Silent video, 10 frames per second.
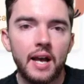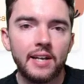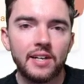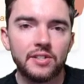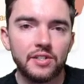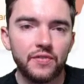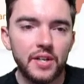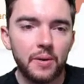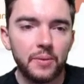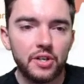Hey guys, in
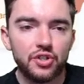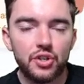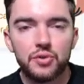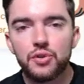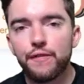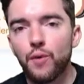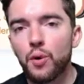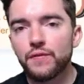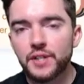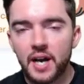this video I'm going to show you
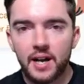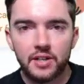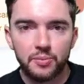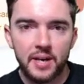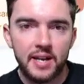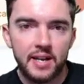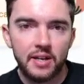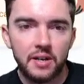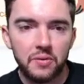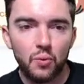four of the highest
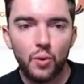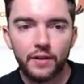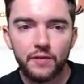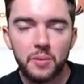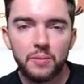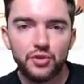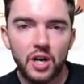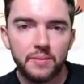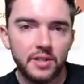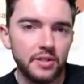paying work from
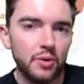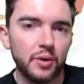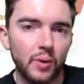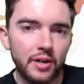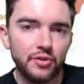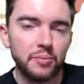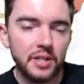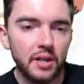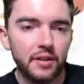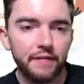home jobs that don't require you
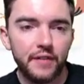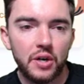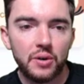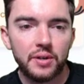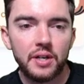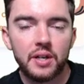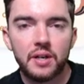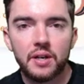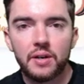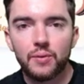to be on the phone
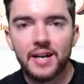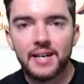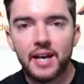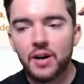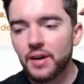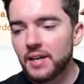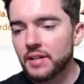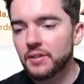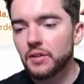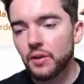right now
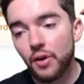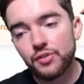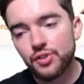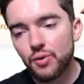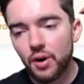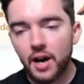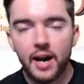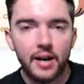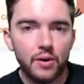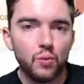and also
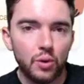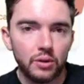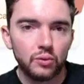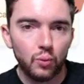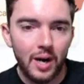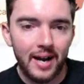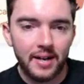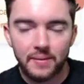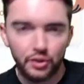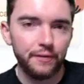hire
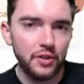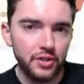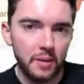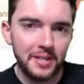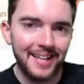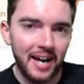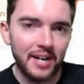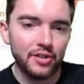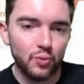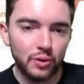worldwide. So the first company
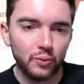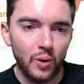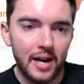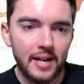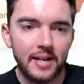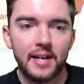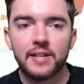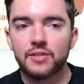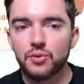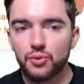that hires worldwide and
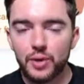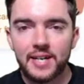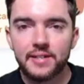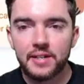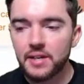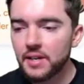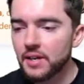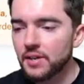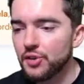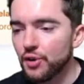has great
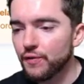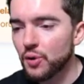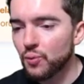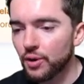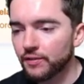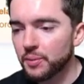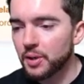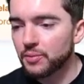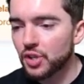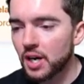no phone work
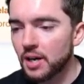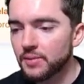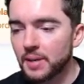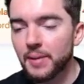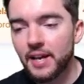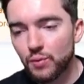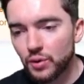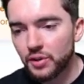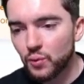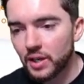from home jobs that
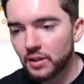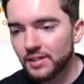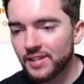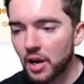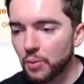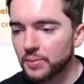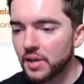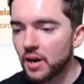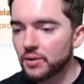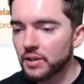pay really well is
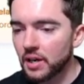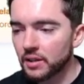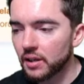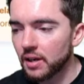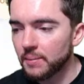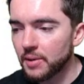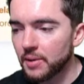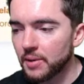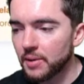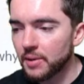helpscout.com.
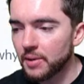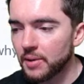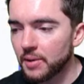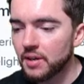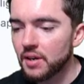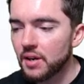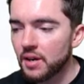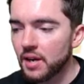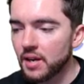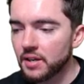Help is
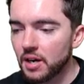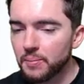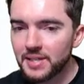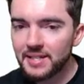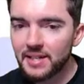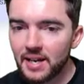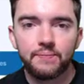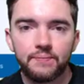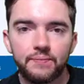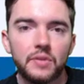a company that
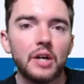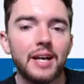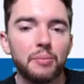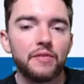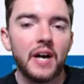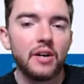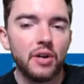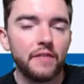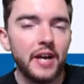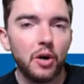they're a provider
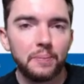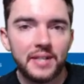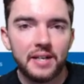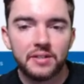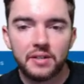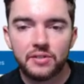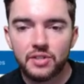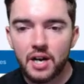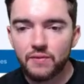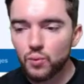of help desk
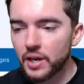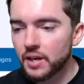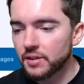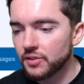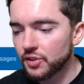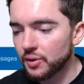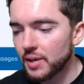software. So